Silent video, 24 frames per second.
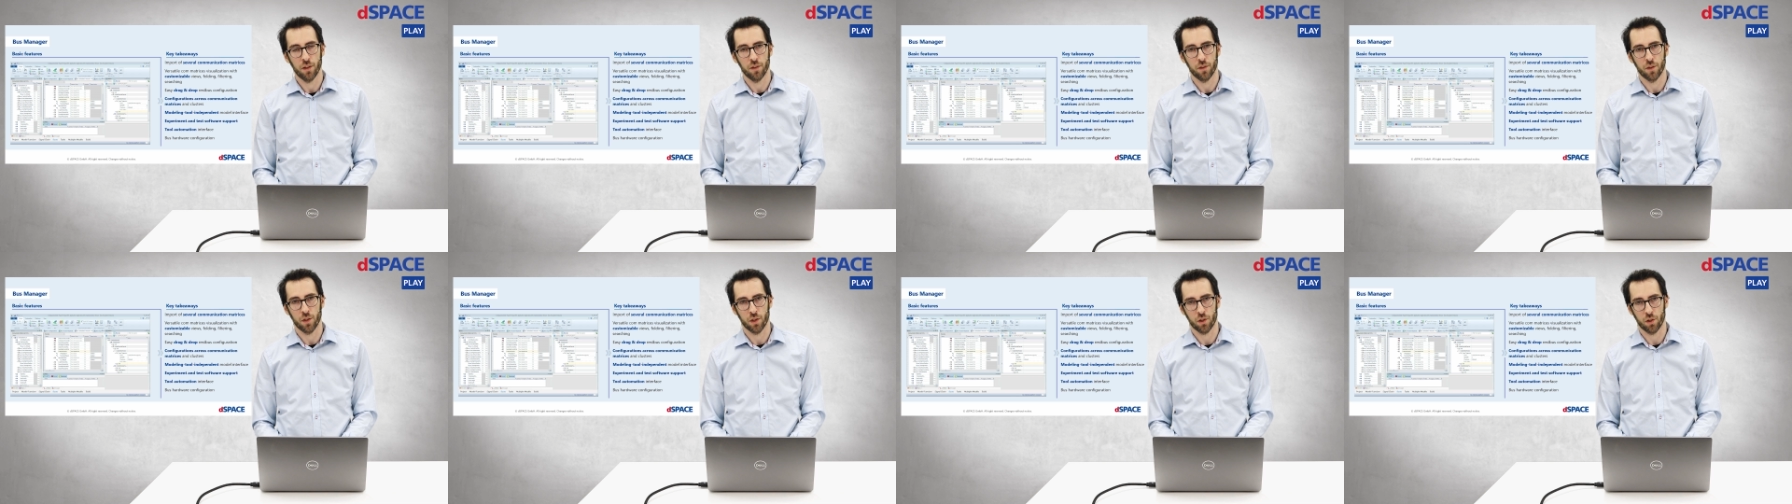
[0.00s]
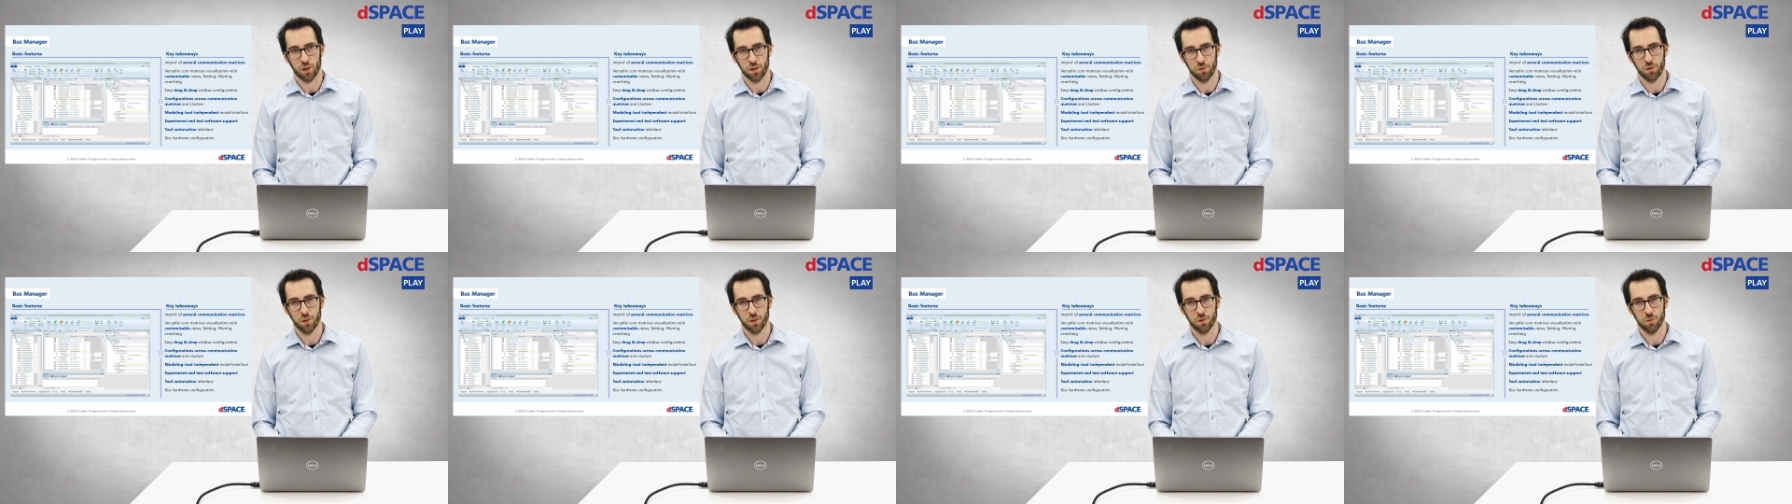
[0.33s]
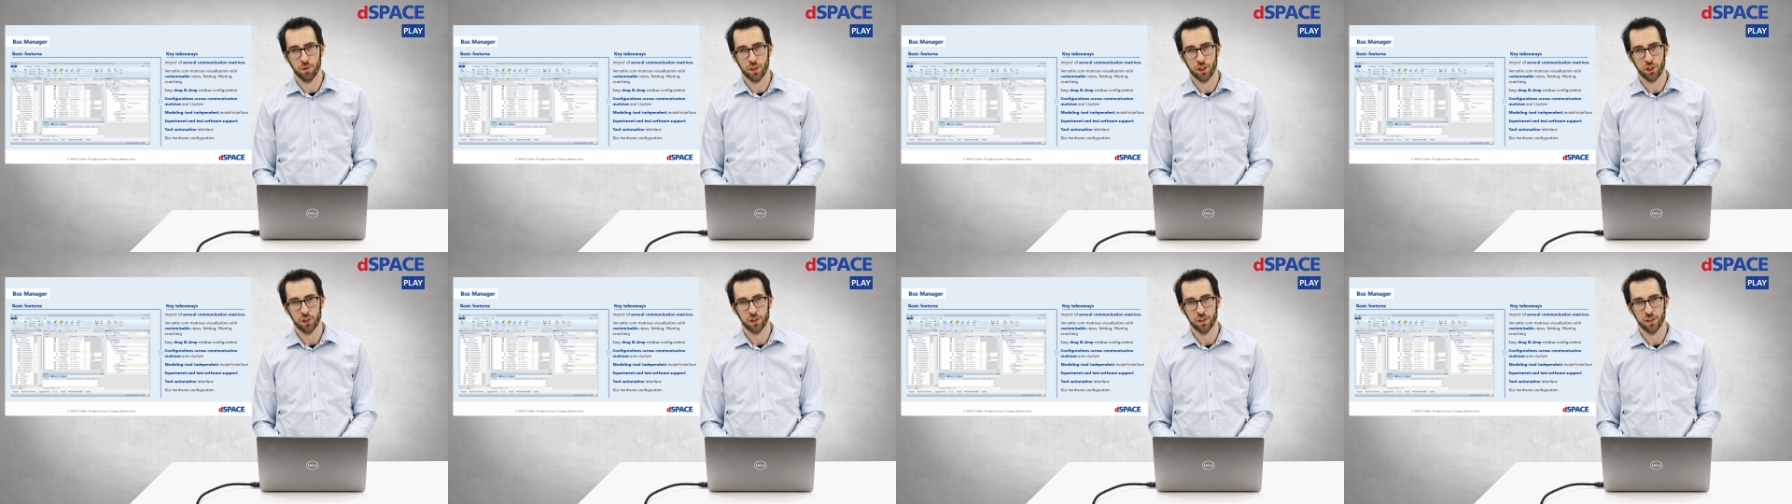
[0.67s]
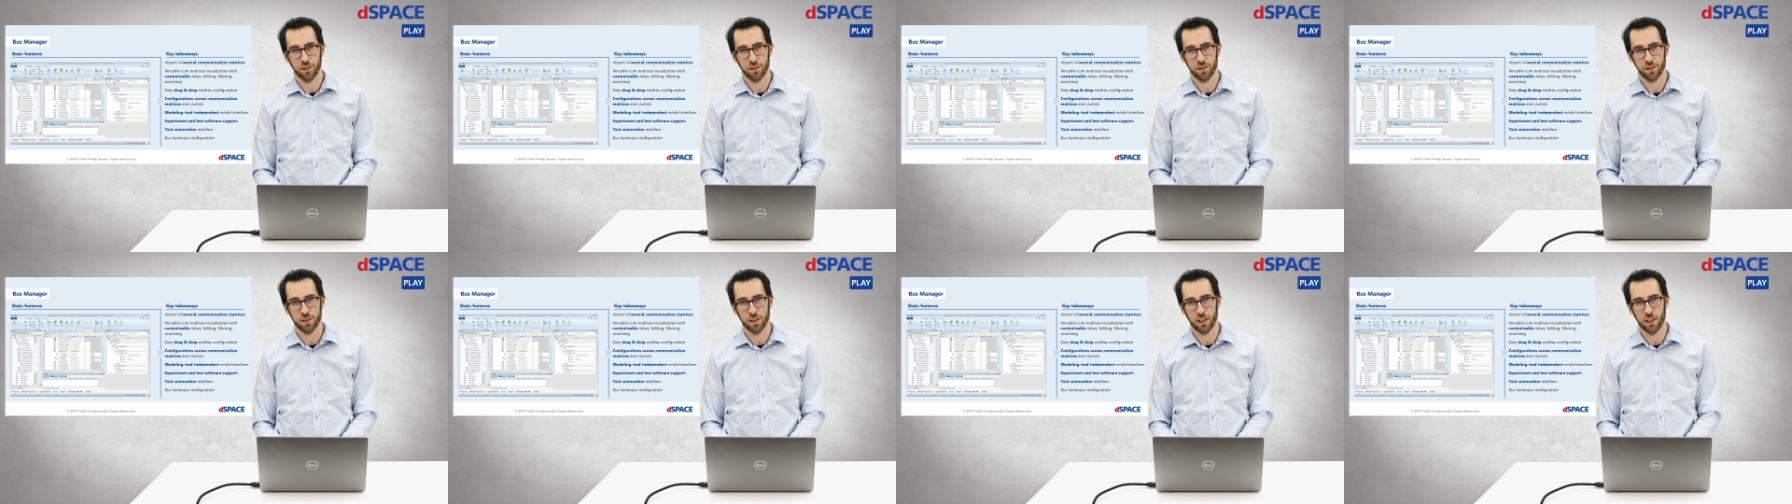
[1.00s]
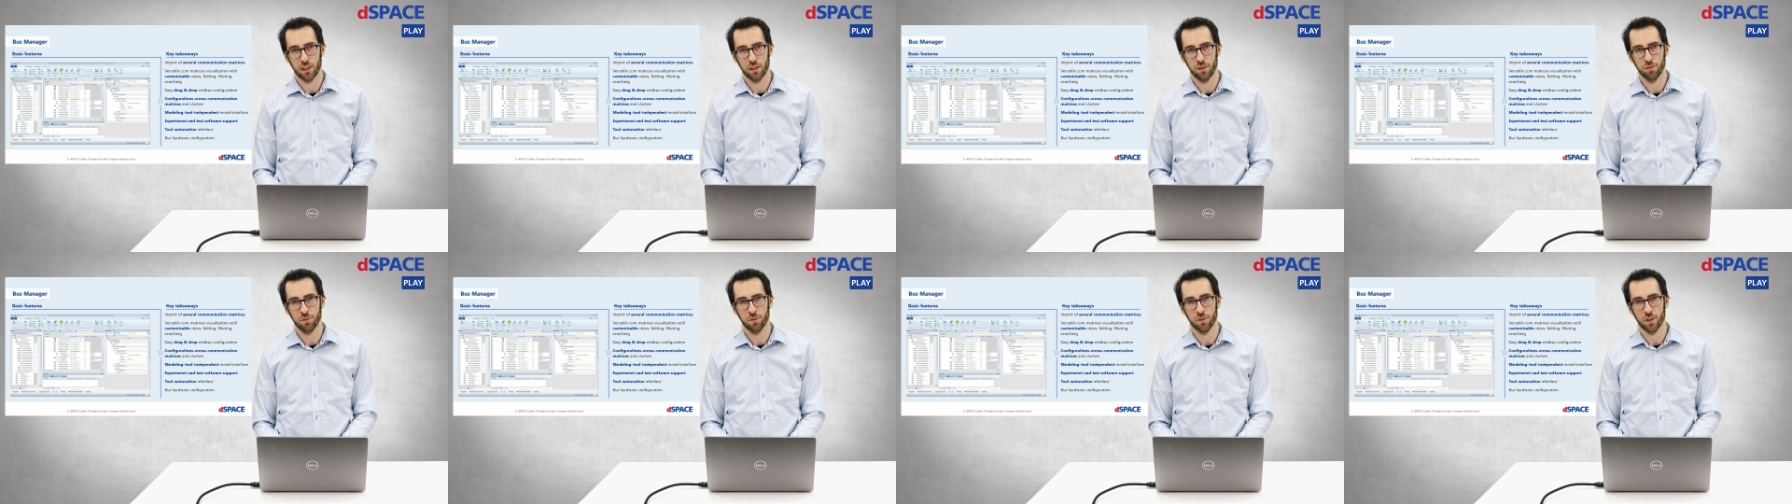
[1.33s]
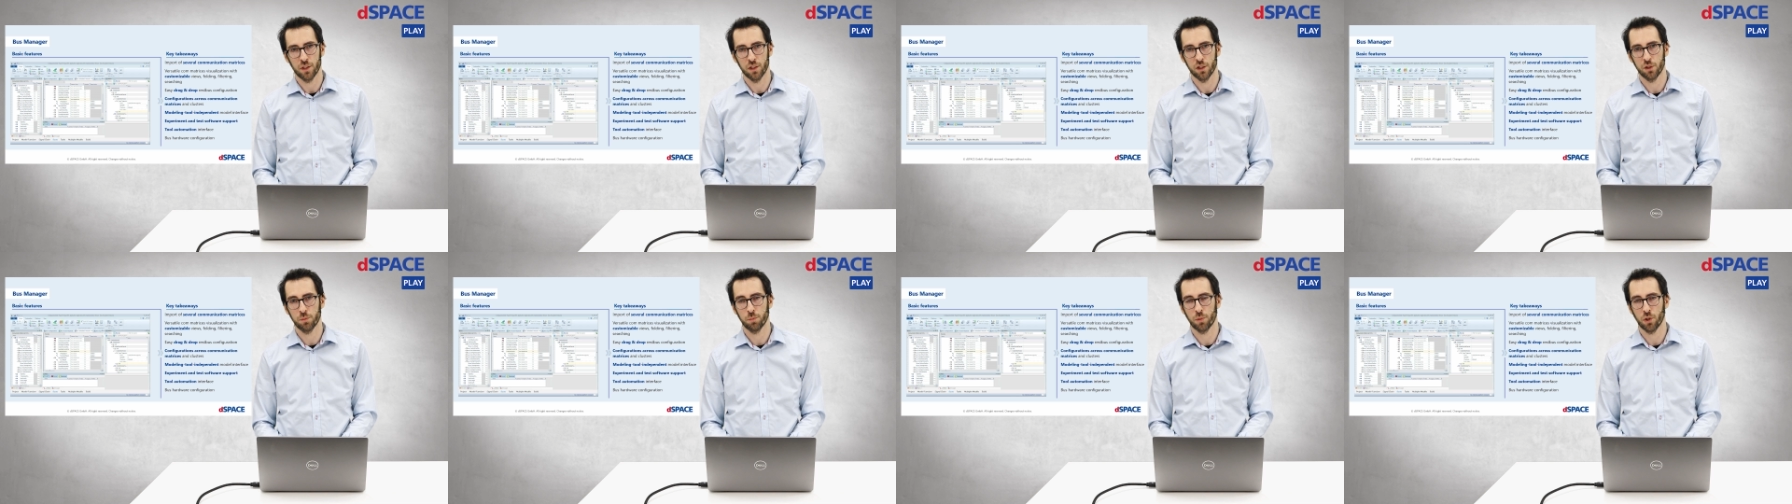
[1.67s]
The configuration itself
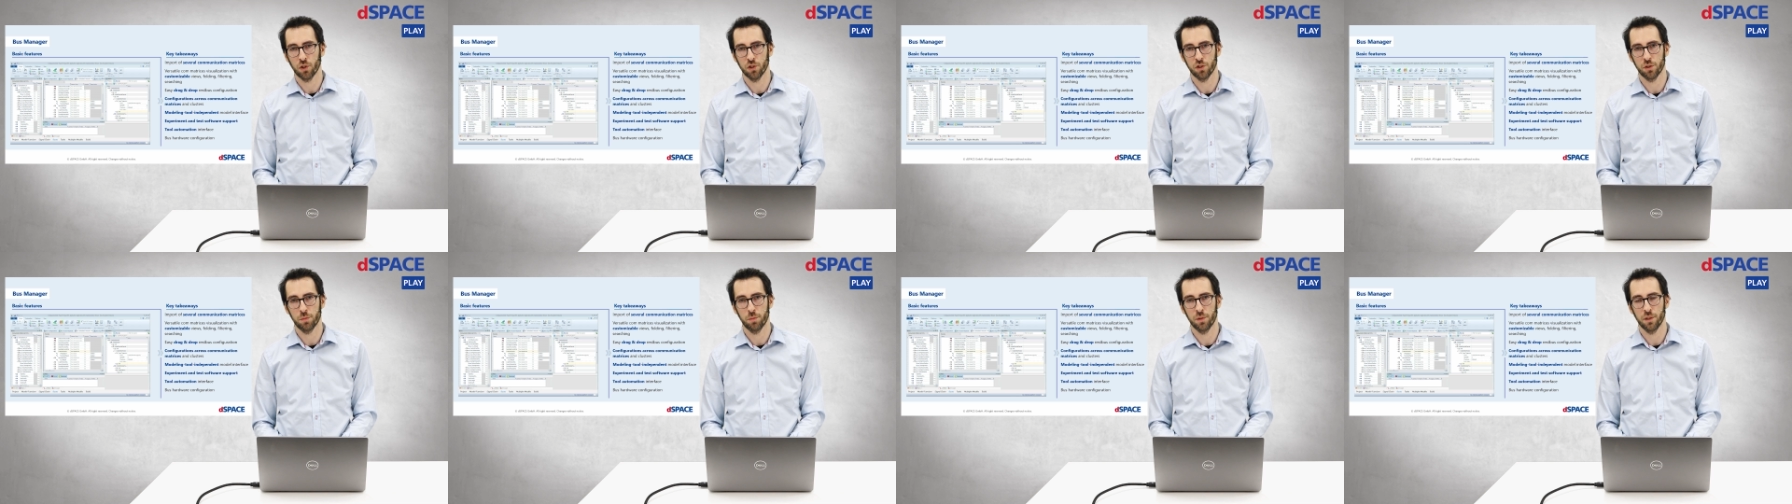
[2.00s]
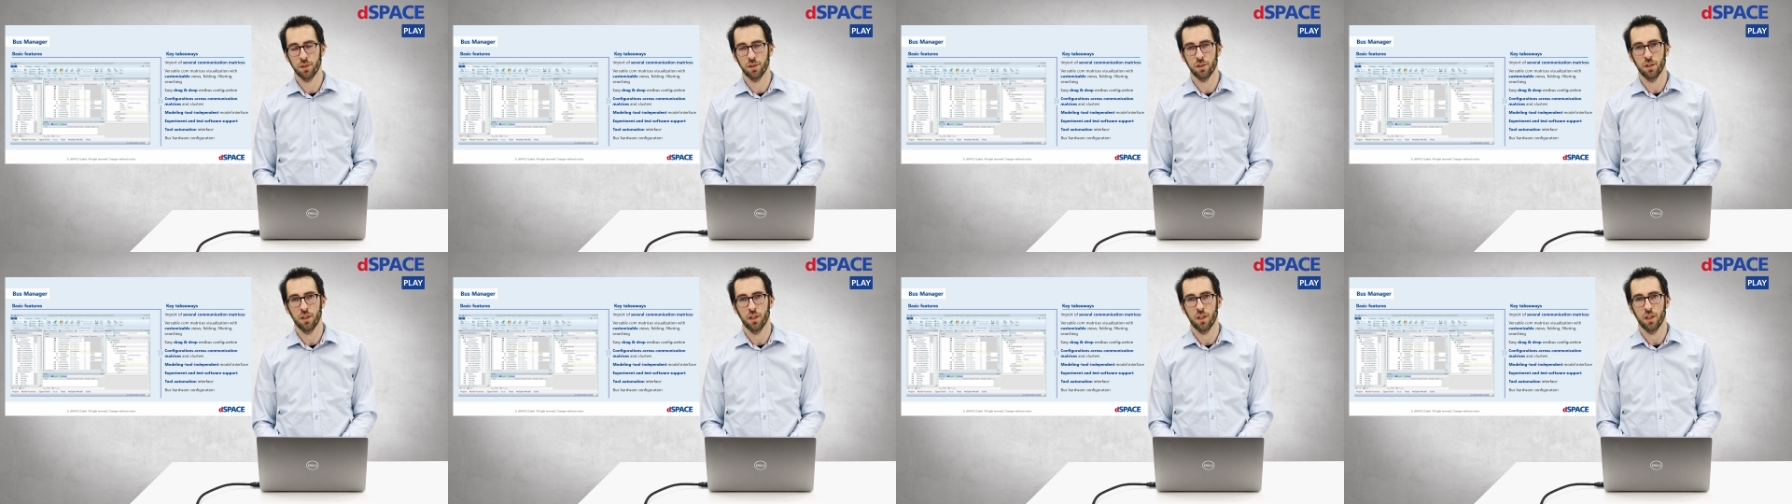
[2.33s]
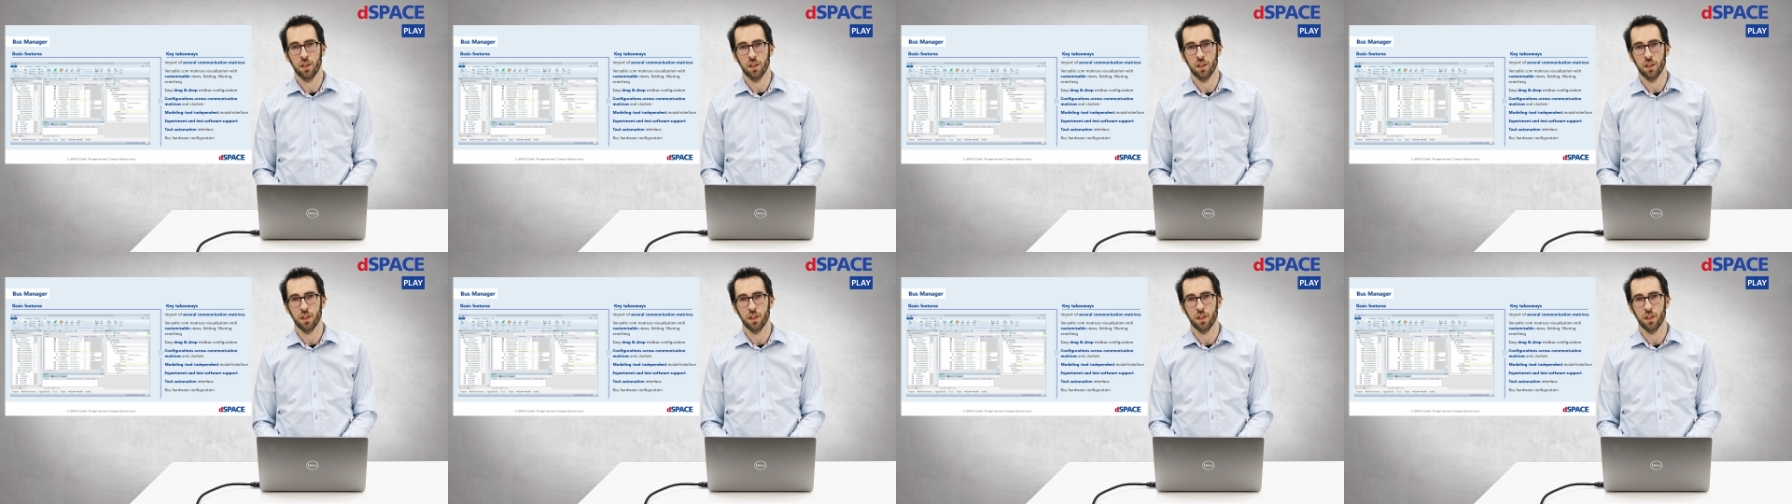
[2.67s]
is possible